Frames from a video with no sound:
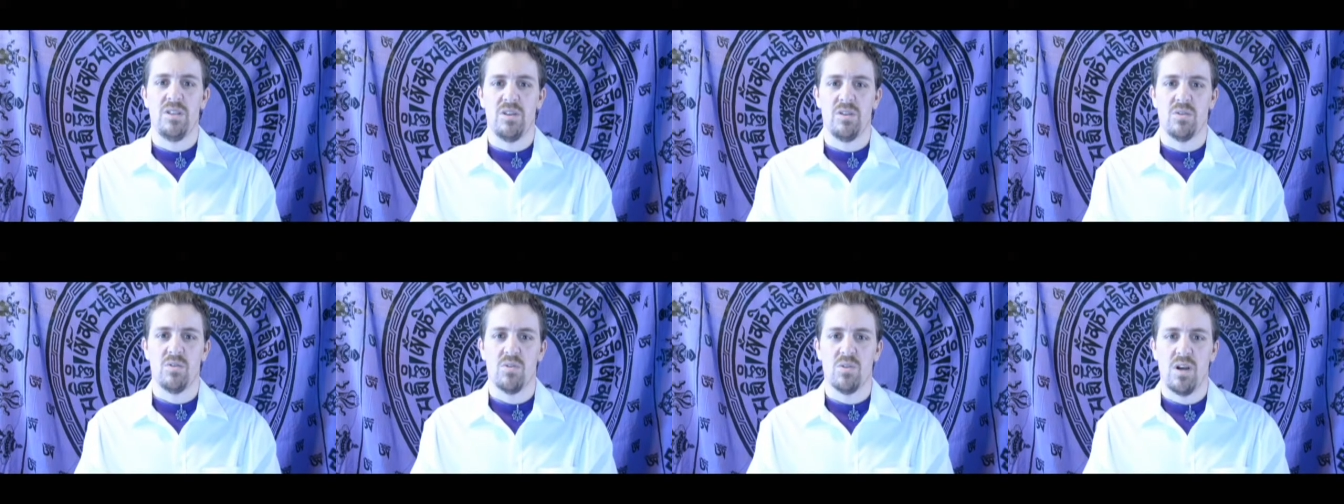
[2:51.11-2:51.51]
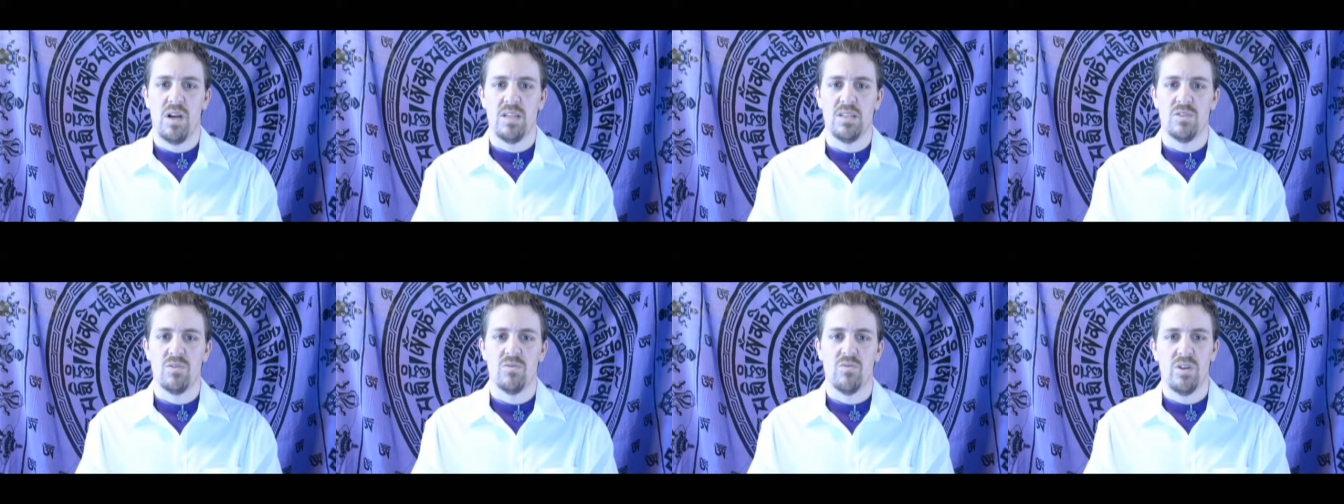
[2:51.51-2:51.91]
There's all
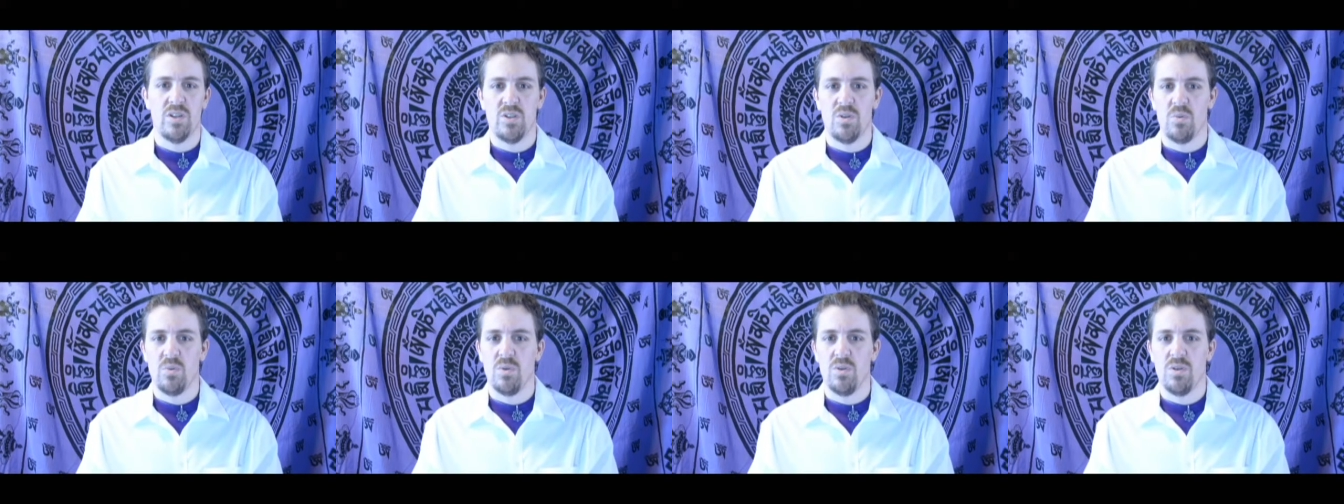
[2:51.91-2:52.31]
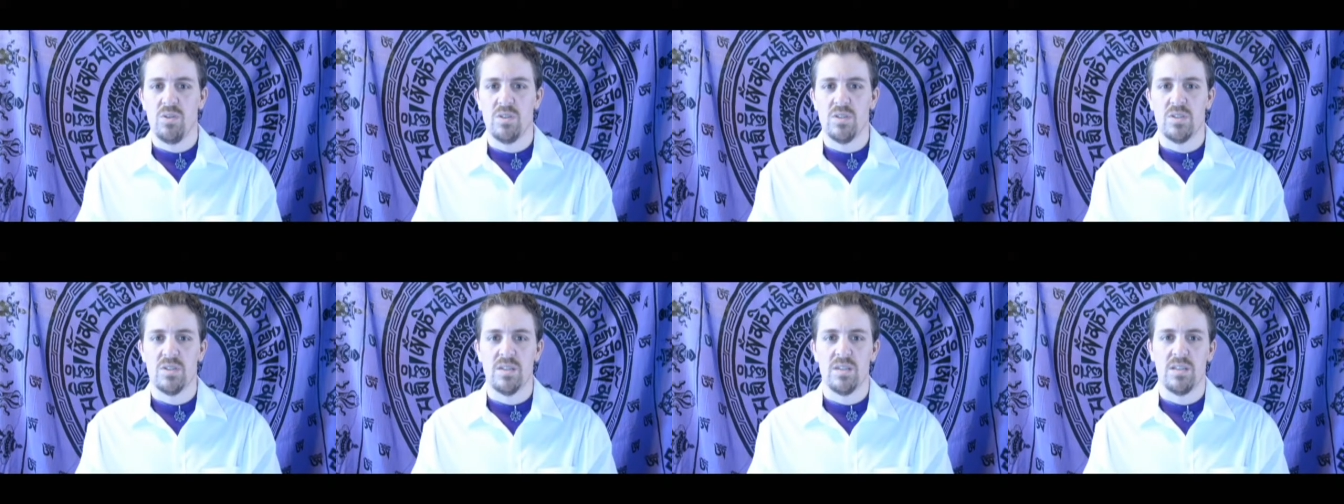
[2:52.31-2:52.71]
kinds of
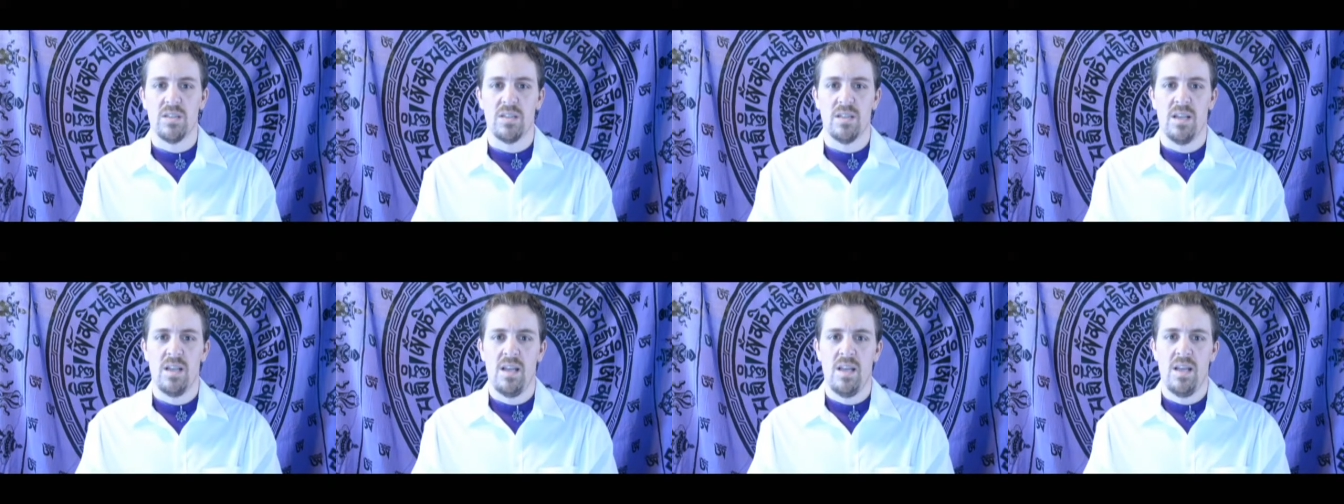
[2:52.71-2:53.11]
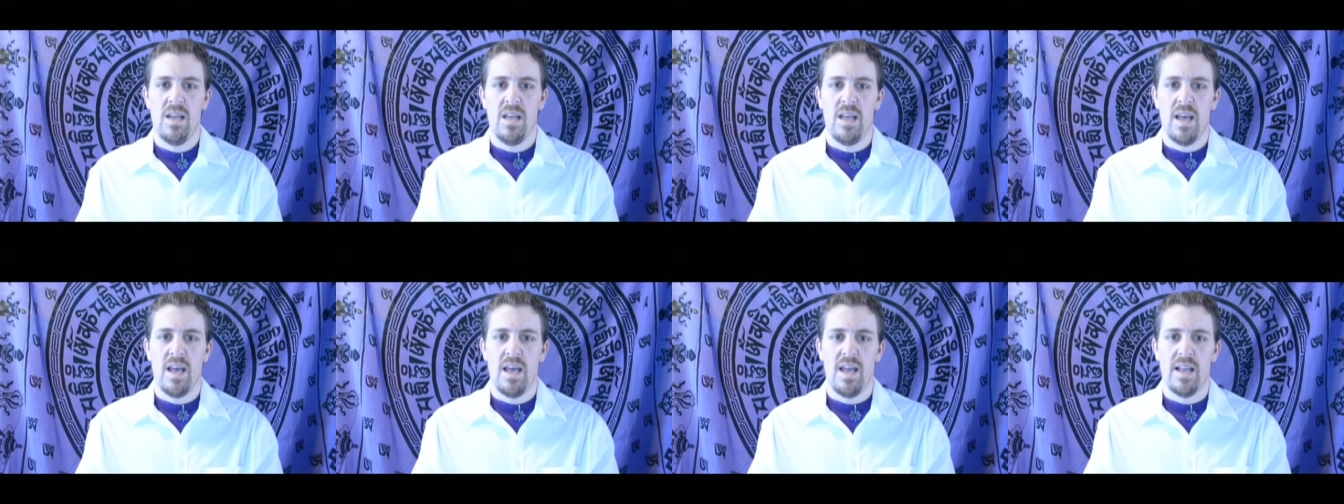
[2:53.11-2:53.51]
rituals and
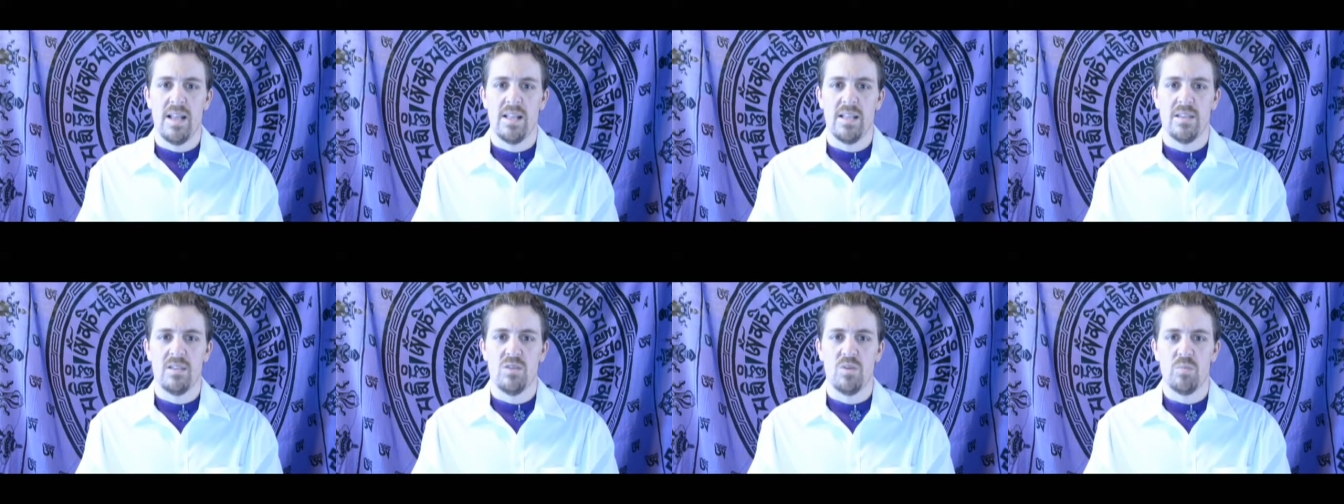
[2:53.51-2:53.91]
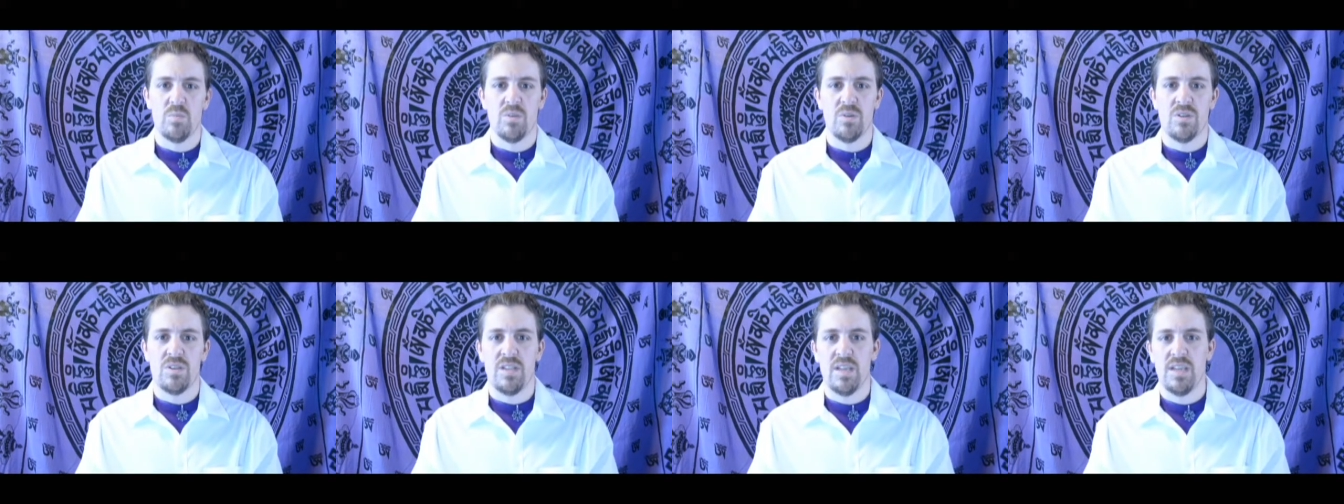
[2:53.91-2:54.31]

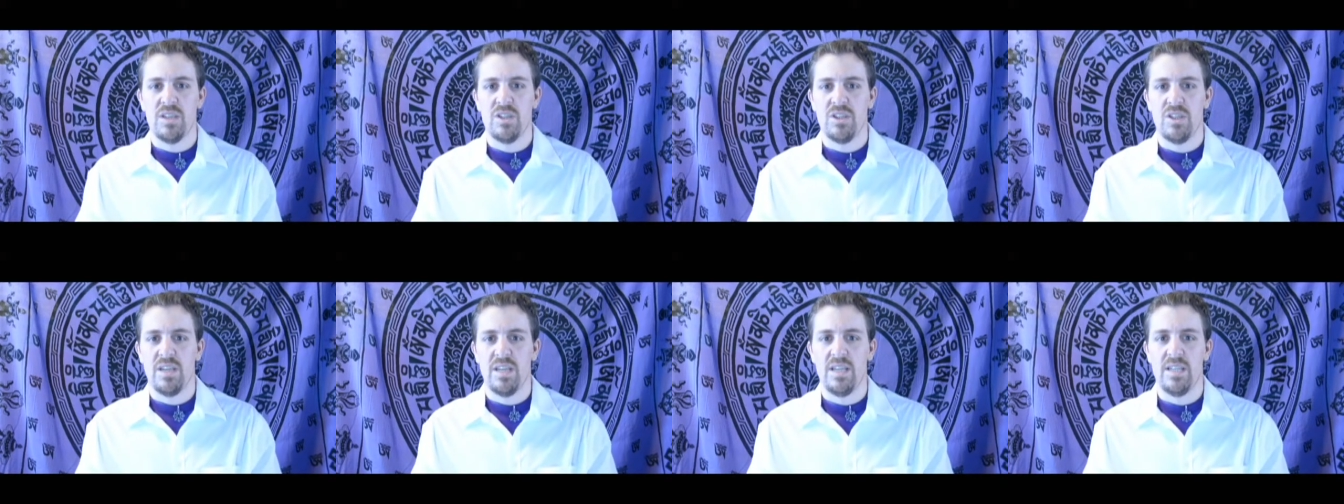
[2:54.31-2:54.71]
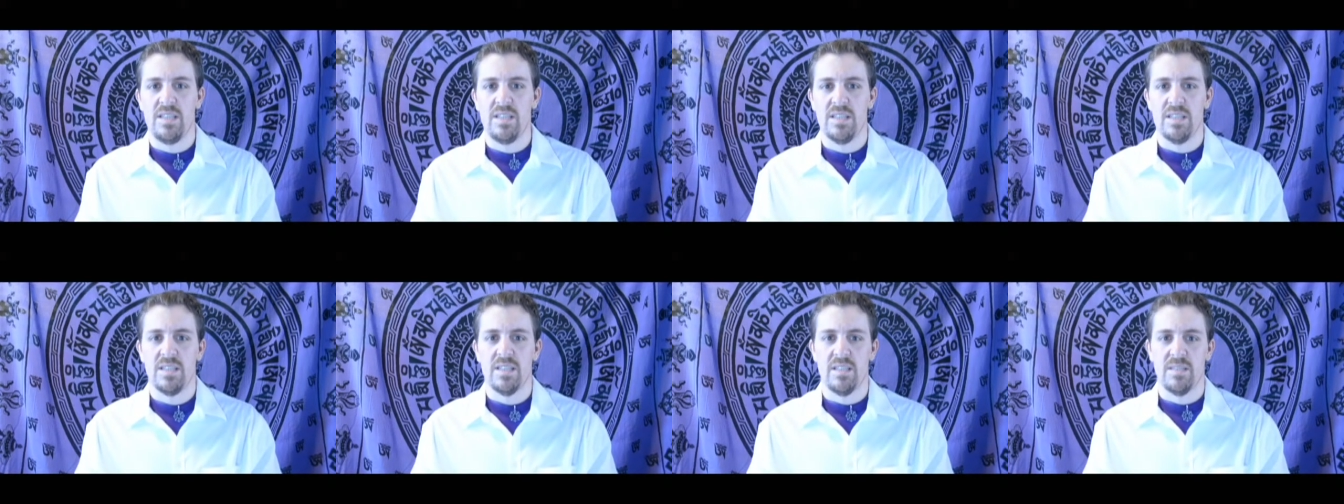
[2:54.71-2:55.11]

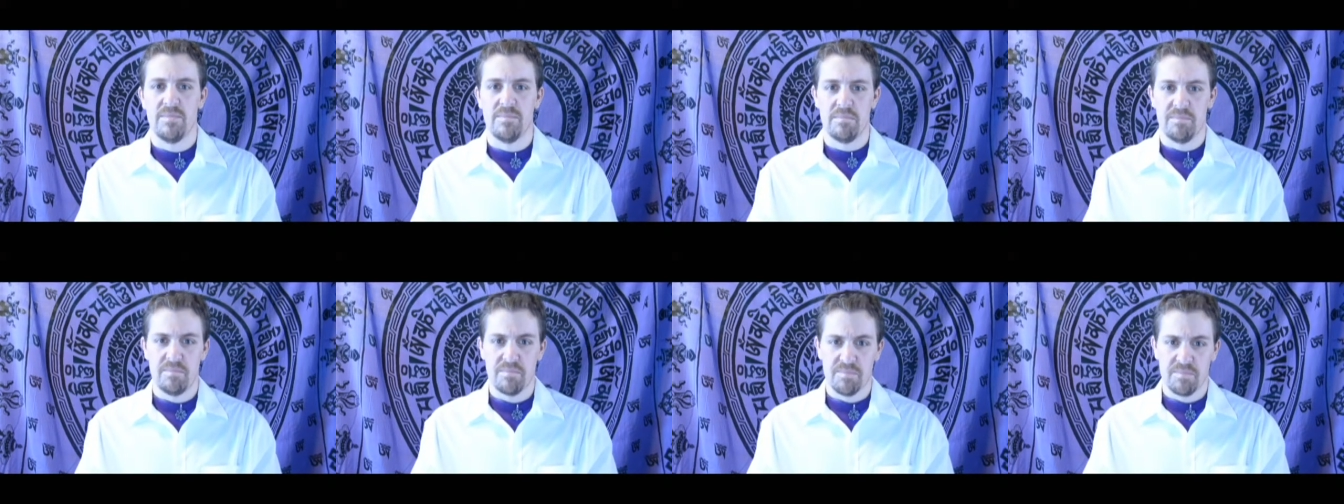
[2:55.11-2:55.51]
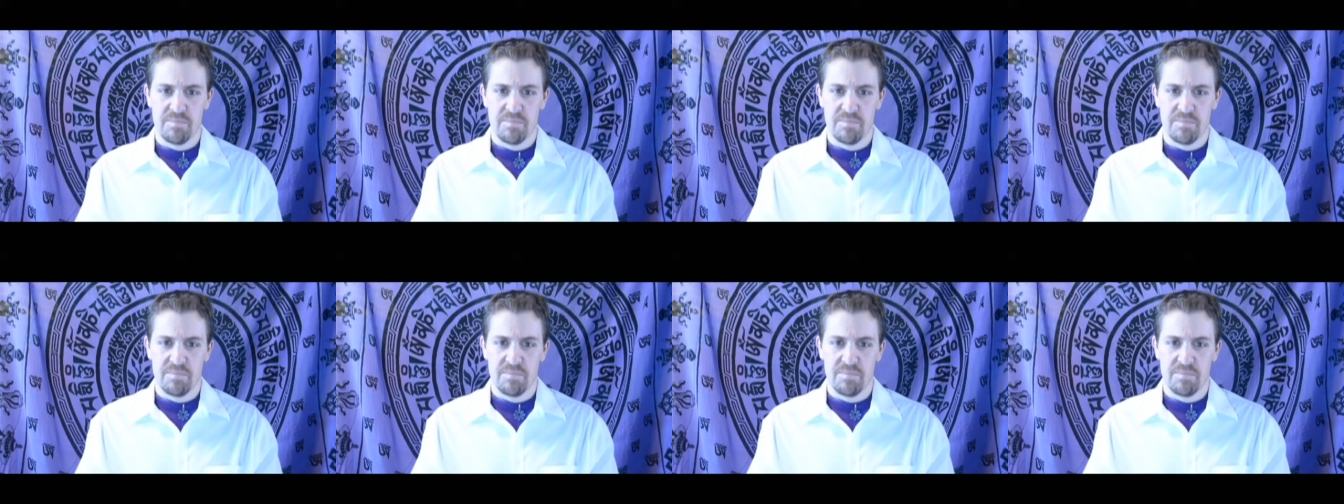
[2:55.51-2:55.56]
superstitions, and